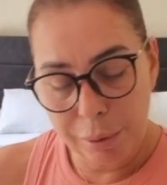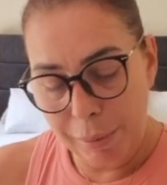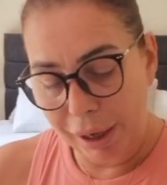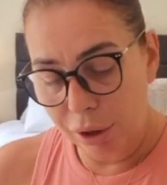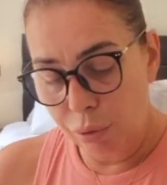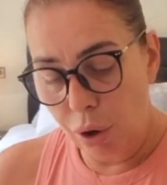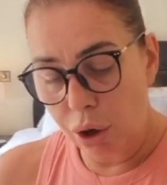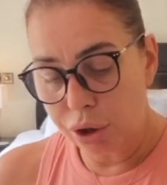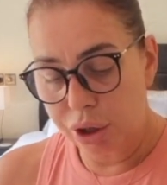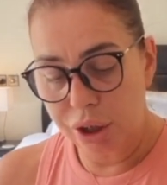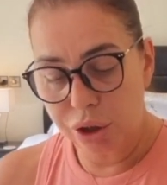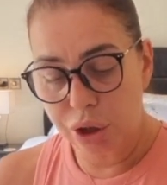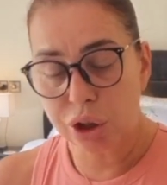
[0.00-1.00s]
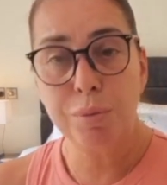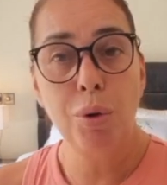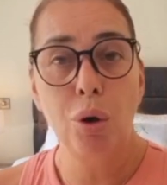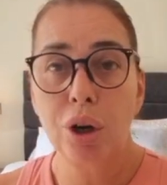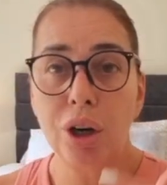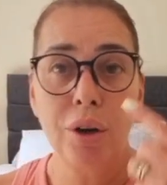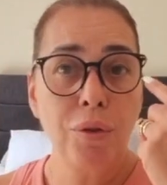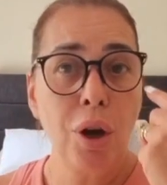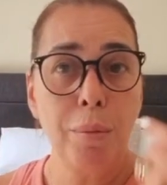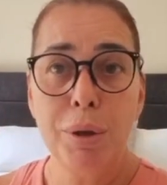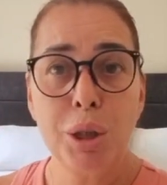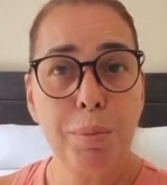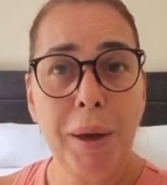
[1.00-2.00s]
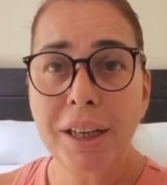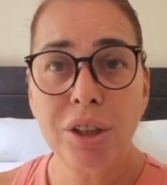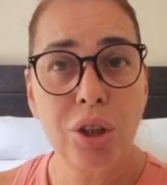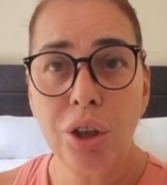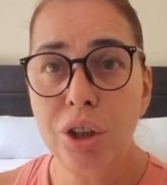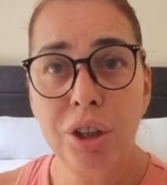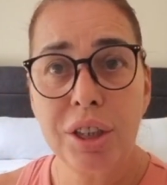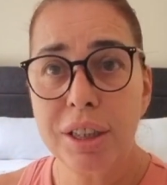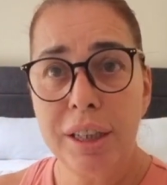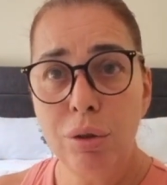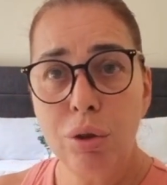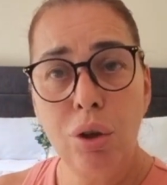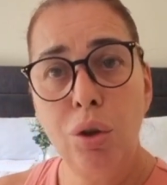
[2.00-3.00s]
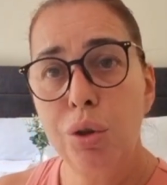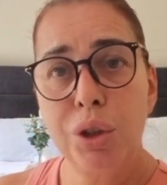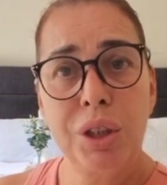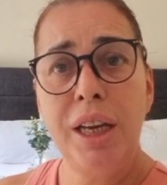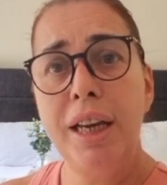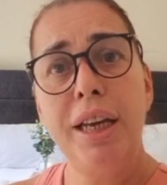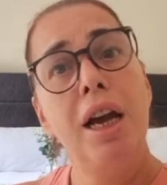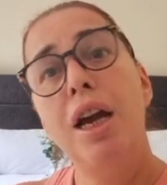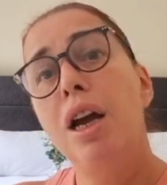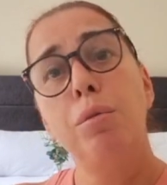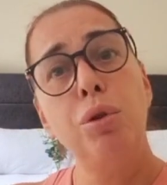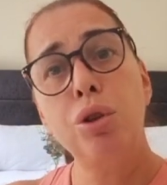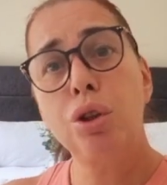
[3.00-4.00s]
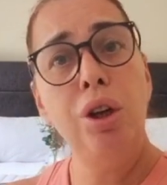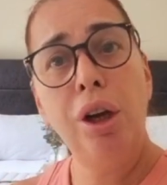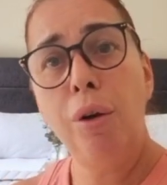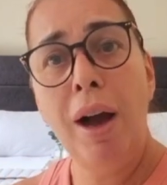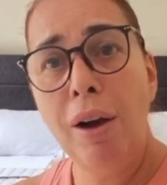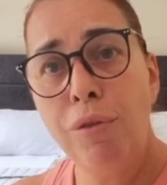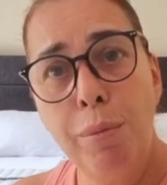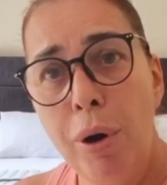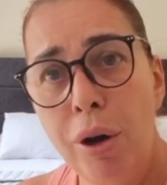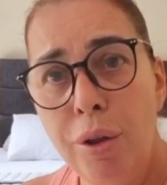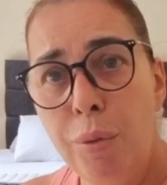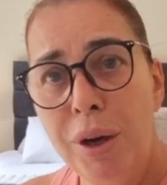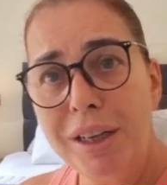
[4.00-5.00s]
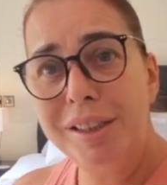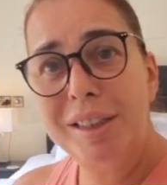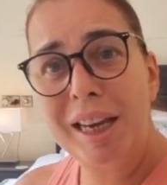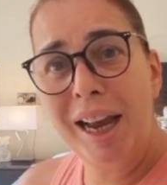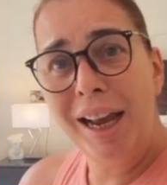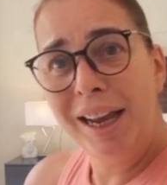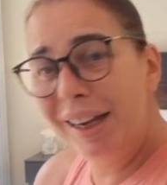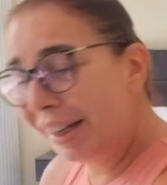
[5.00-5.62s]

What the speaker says: they make the writing so small? And I've got my specs on and I still can't see. I'm just going to go over by the window.